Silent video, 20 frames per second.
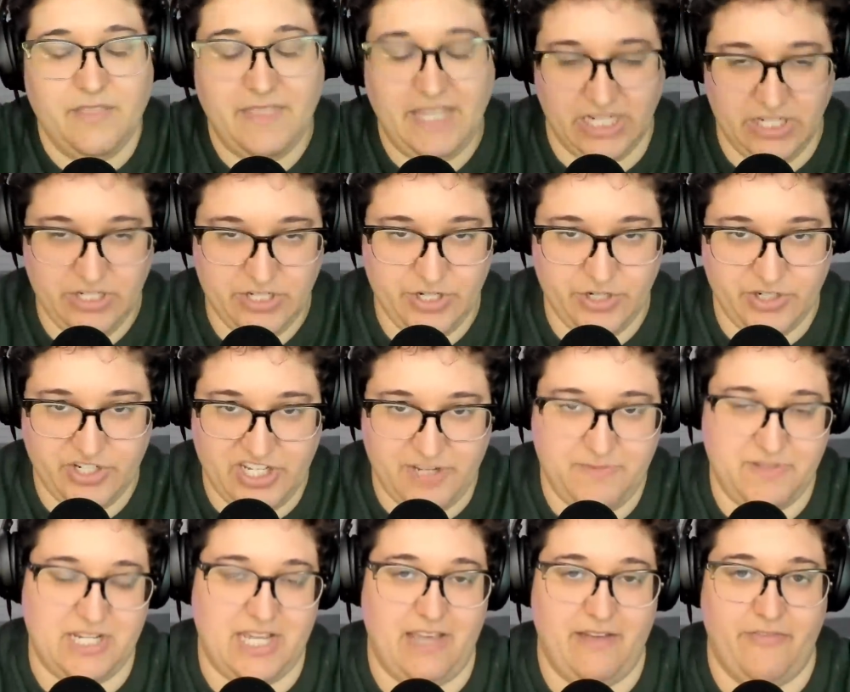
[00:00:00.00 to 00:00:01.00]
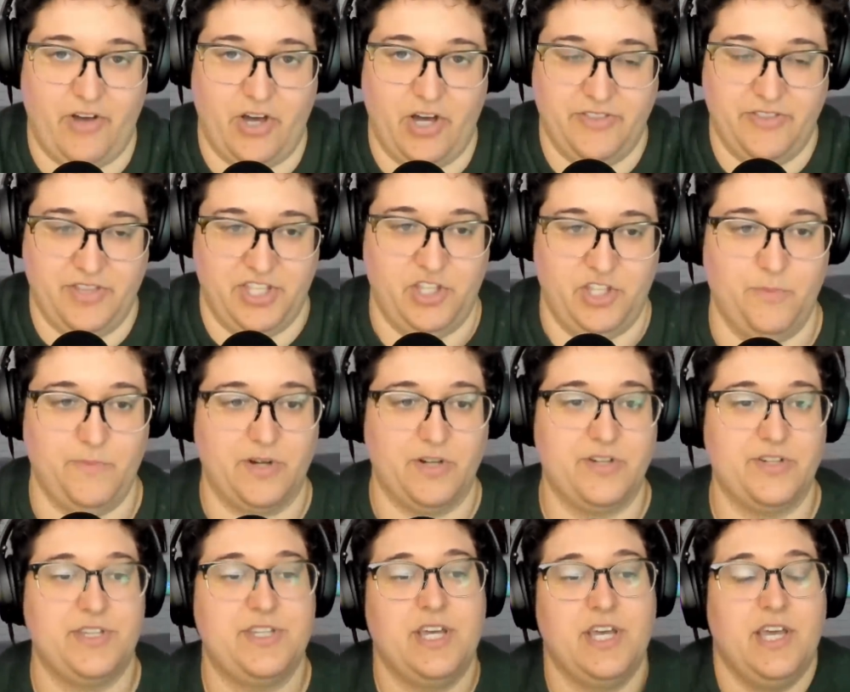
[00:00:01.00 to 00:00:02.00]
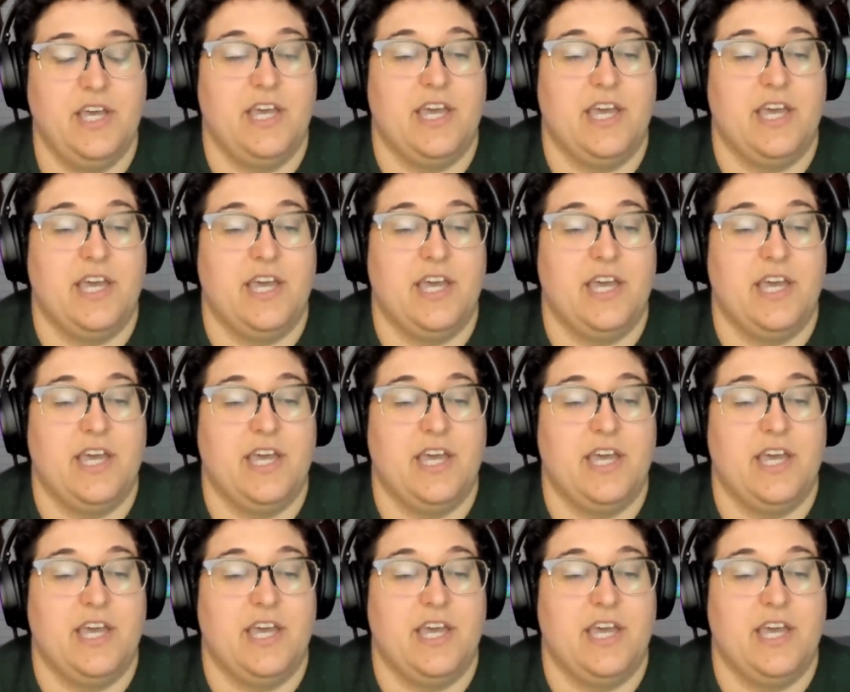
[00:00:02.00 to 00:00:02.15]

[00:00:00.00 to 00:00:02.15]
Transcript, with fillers: there's your deep dive on the humors